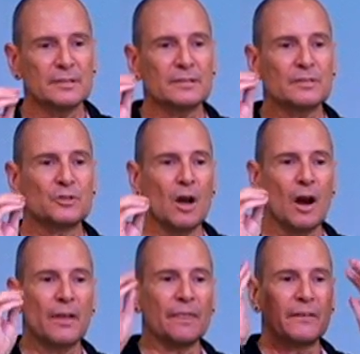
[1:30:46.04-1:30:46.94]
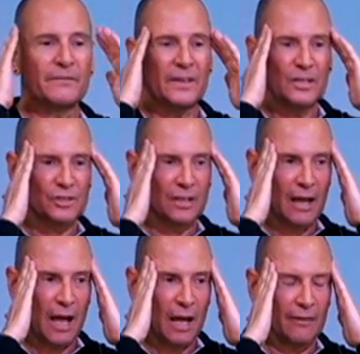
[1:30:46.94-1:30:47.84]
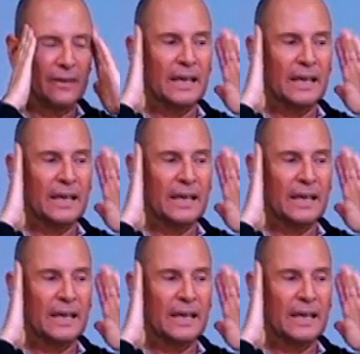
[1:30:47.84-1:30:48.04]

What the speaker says: start the vision of,